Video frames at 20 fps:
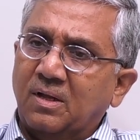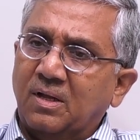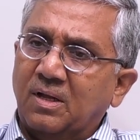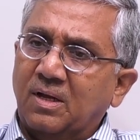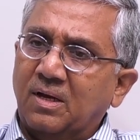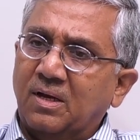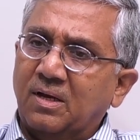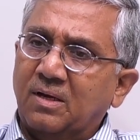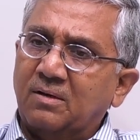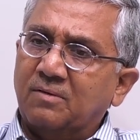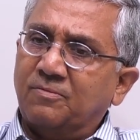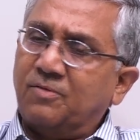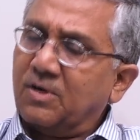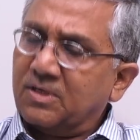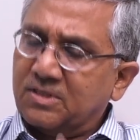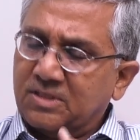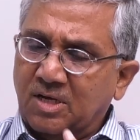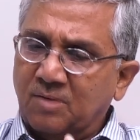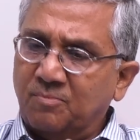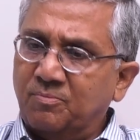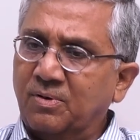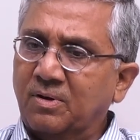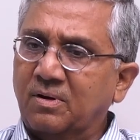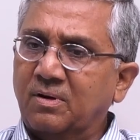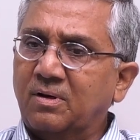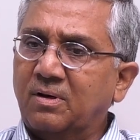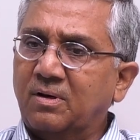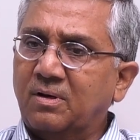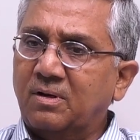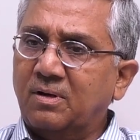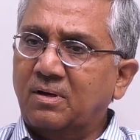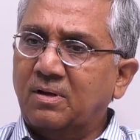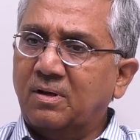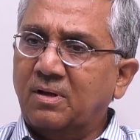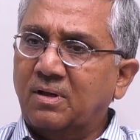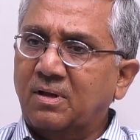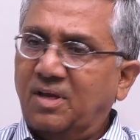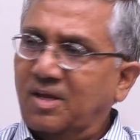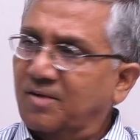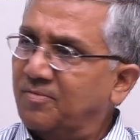And for example,
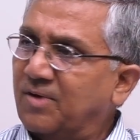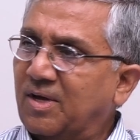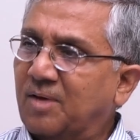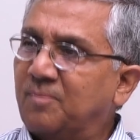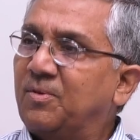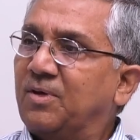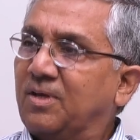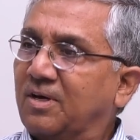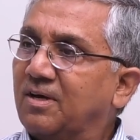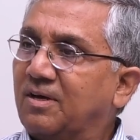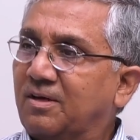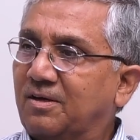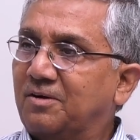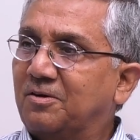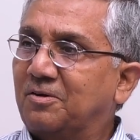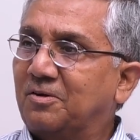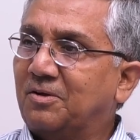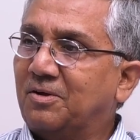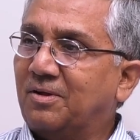if I'm here,